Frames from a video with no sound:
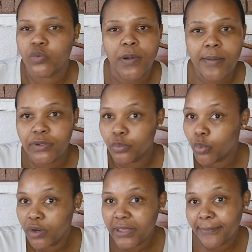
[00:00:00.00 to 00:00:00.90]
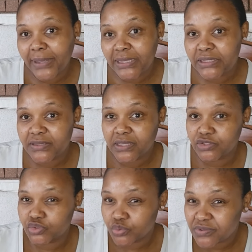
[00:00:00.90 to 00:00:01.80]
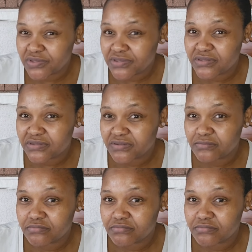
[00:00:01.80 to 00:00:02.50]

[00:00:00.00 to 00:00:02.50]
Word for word: to probably walk a mile in their shoes